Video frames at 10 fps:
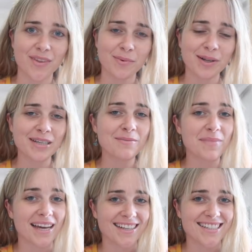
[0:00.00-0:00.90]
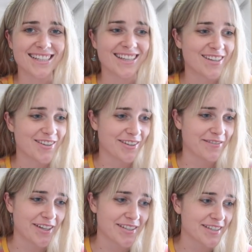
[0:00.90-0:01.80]
Welcome back to the
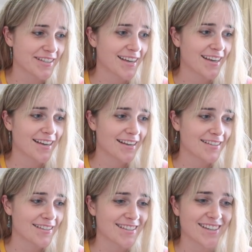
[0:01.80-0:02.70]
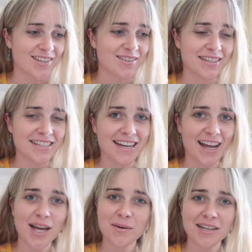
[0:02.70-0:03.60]
universe. So
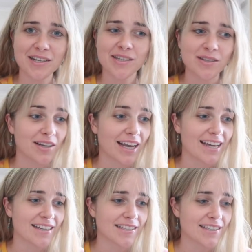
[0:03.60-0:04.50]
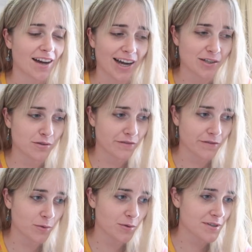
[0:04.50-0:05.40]
today I wanted to look at tidal
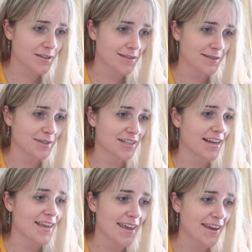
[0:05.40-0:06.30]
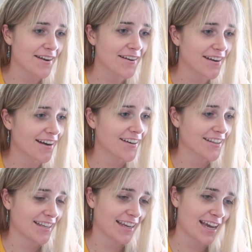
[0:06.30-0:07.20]
forces, which I hear are
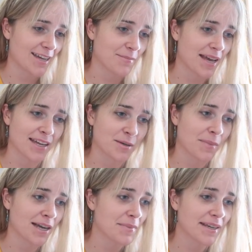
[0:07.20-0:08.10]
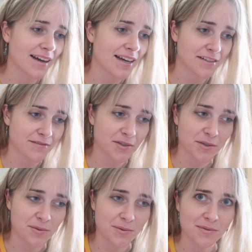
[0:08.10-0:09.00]
in the game and might be kind of
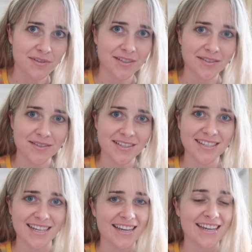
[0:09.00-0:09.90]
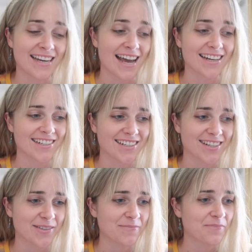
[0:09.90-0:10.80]
cool to see in
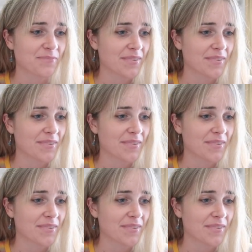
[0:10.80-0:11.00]
action.